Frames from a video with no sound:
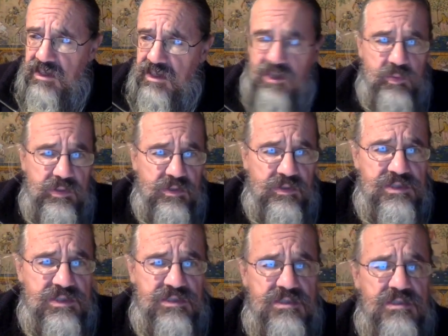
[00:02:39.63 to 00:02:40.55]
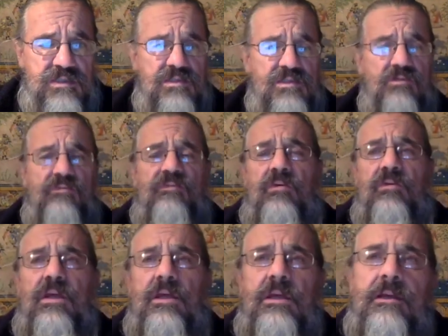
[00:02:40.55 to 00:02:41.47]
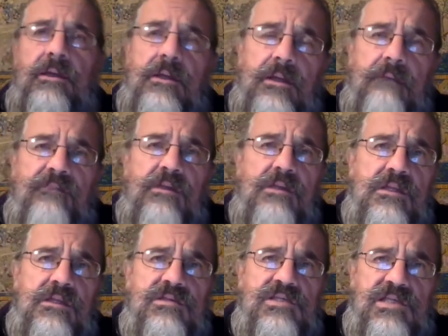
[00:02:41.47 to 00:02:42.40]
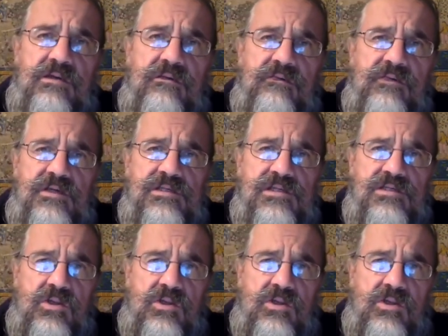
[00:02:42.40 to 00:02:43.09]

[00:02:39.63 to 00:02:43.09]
equinoxes and so forth. And then there's sacrifices,